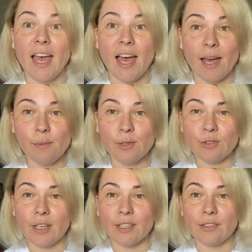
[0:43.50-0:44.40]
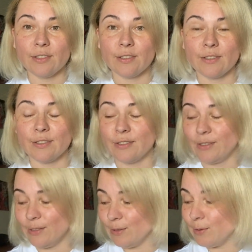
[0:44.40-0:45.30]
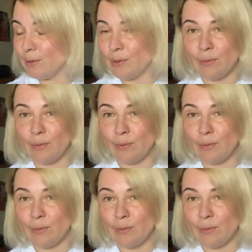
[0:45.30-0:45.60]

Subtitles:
I will try to do